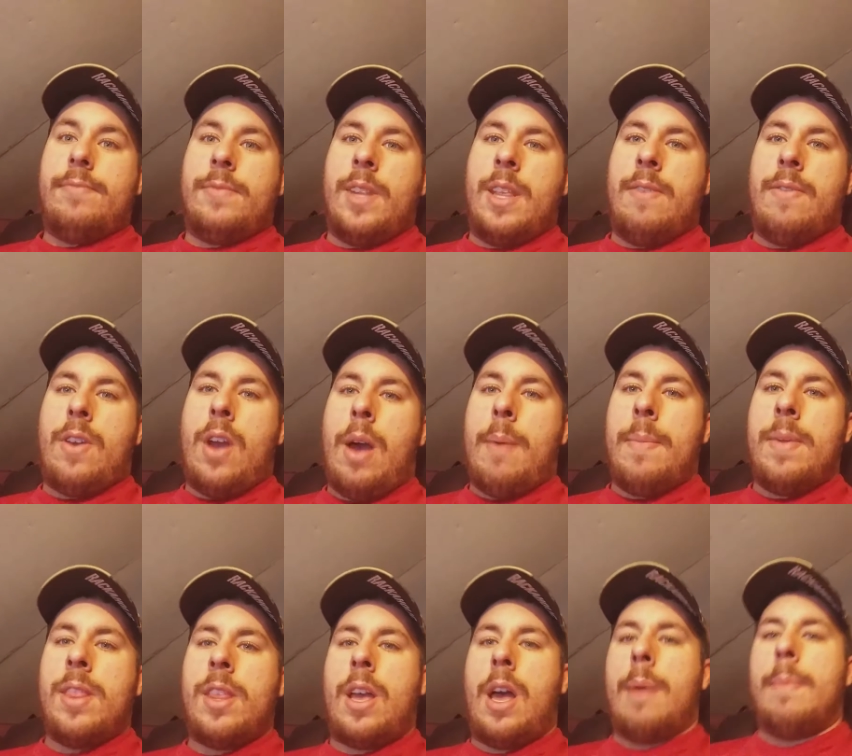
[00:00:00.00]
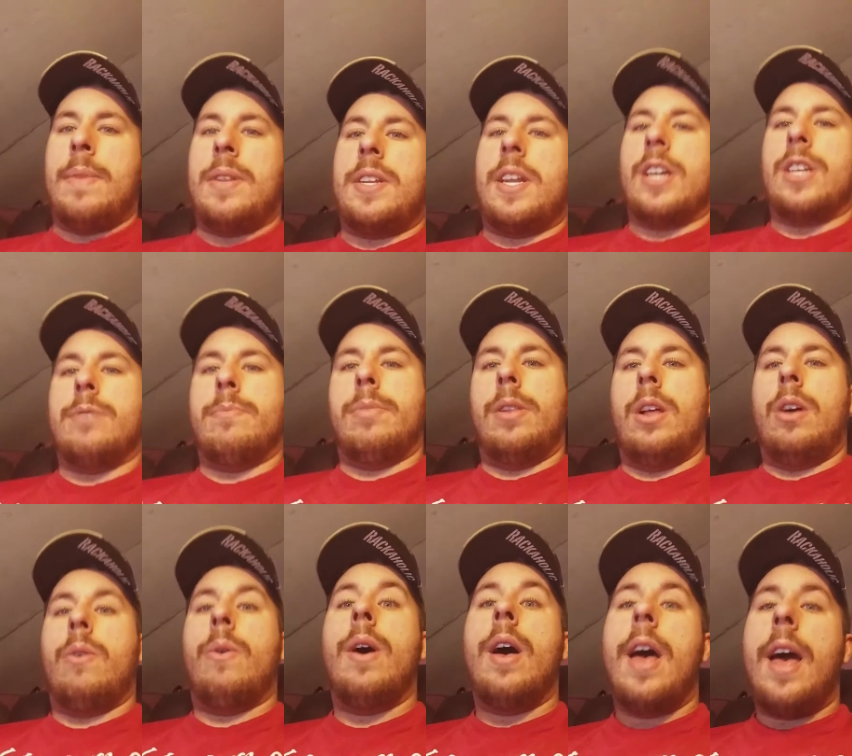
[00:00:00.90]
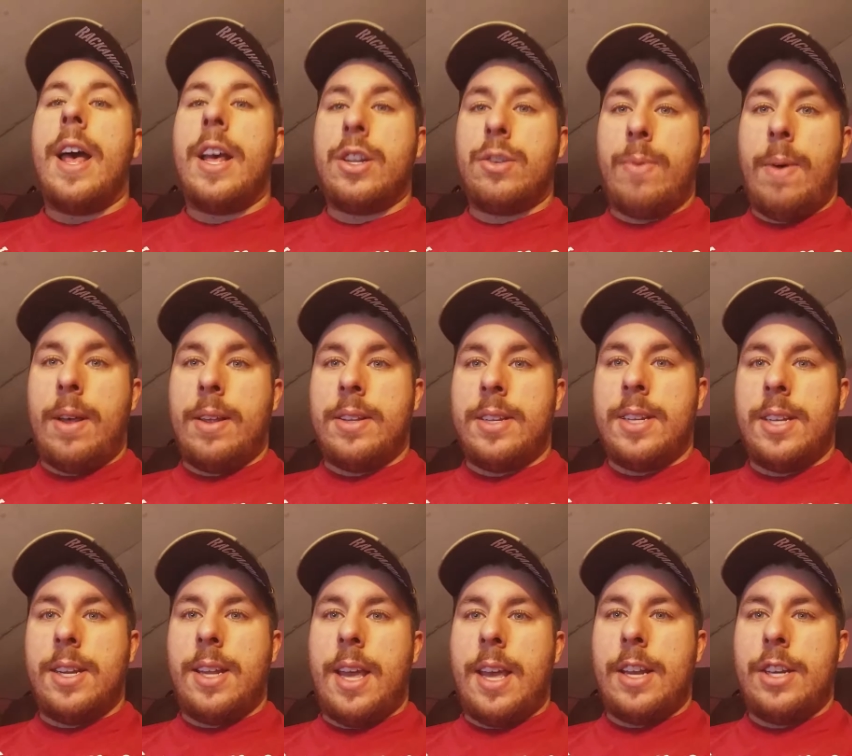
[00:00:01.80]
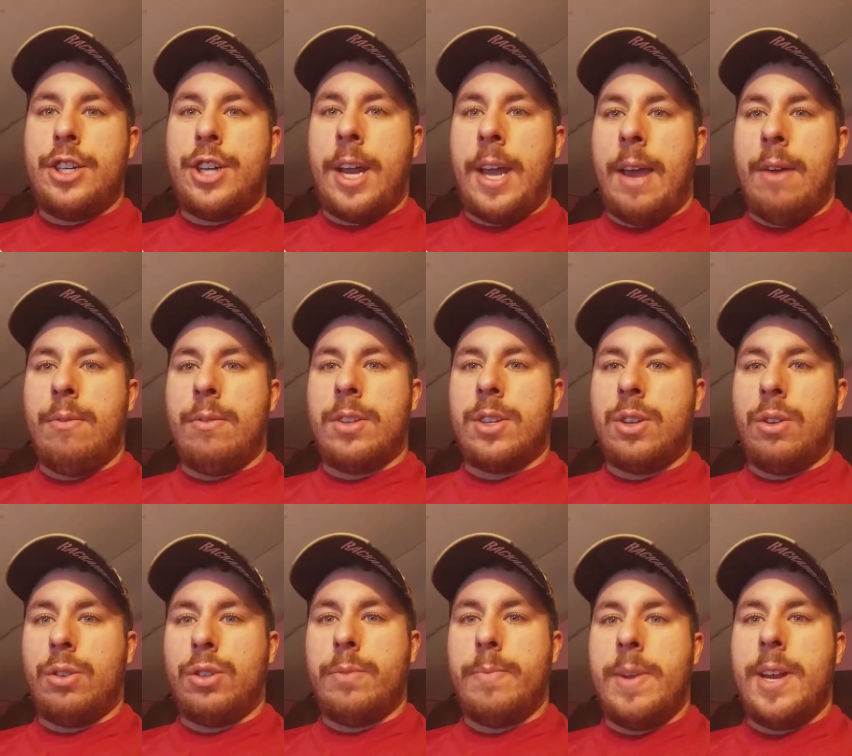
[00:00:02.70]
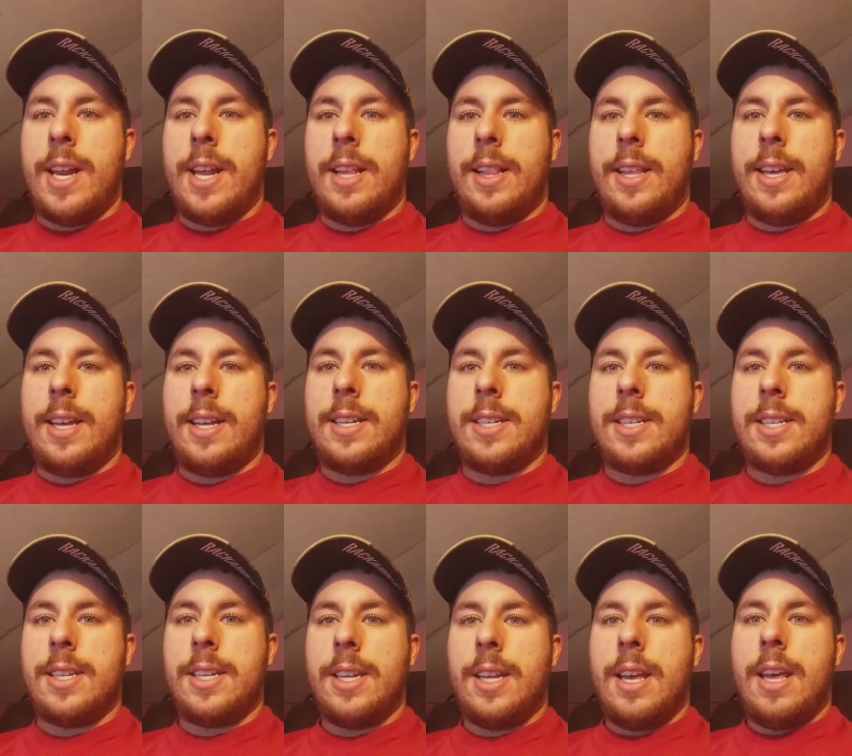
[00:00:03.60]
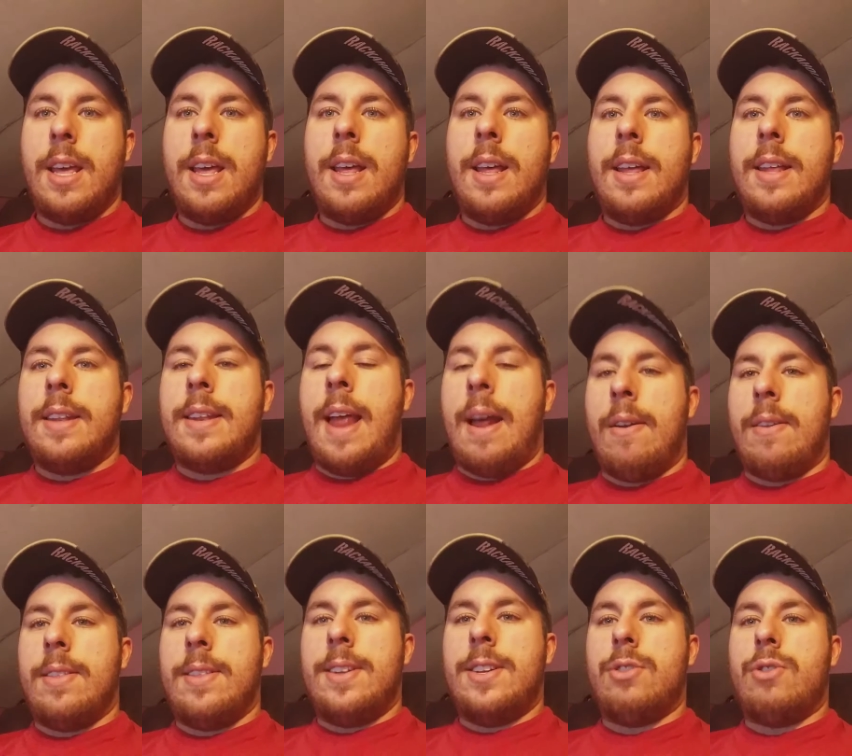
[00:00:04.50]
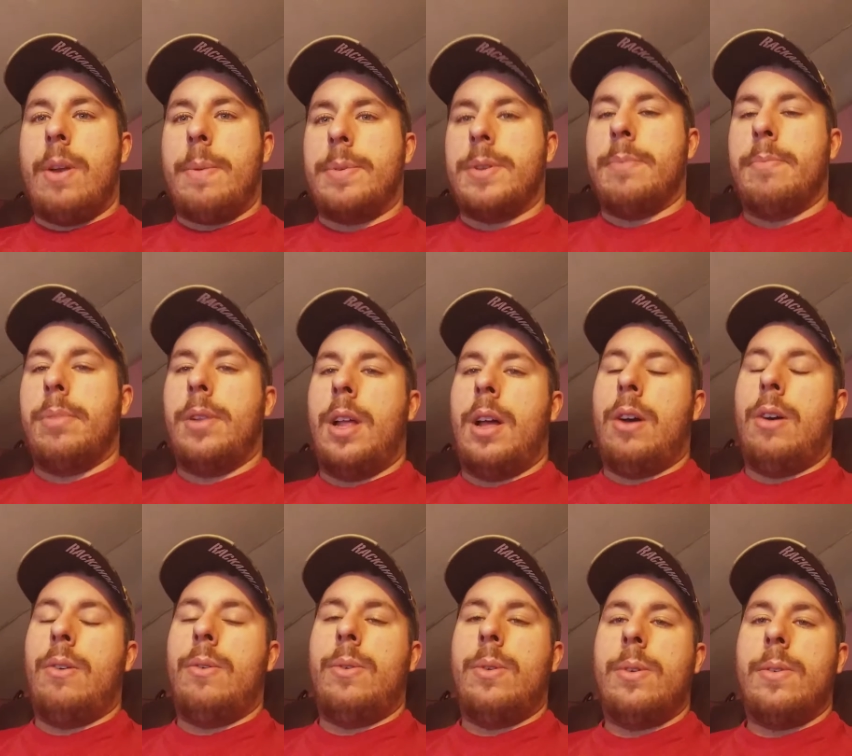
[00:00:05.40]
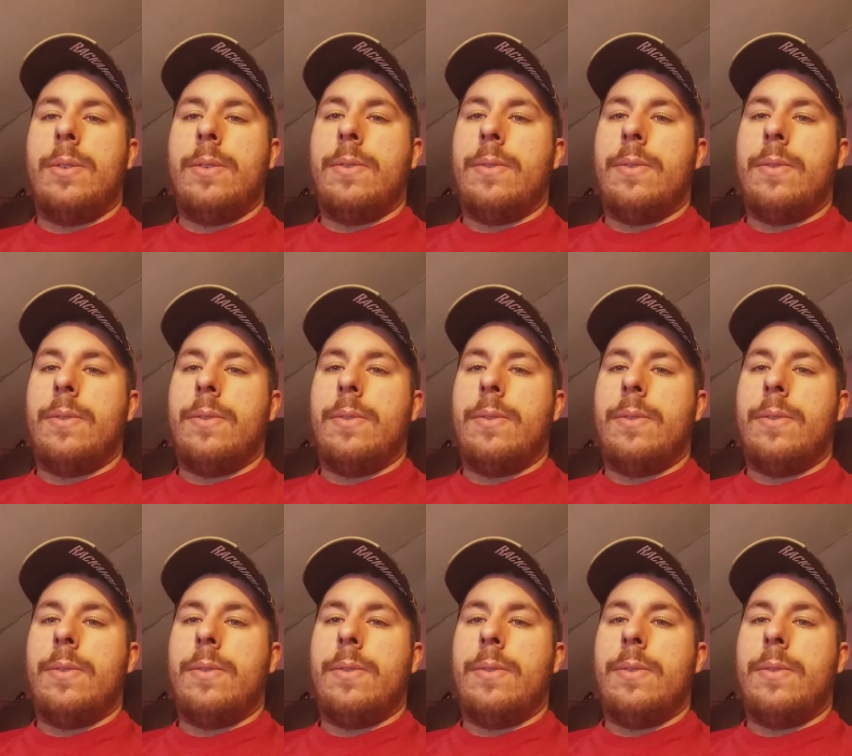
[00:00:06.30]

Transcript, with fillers: leave a comment in the comment section below, as well as check out the social media links down in the description below.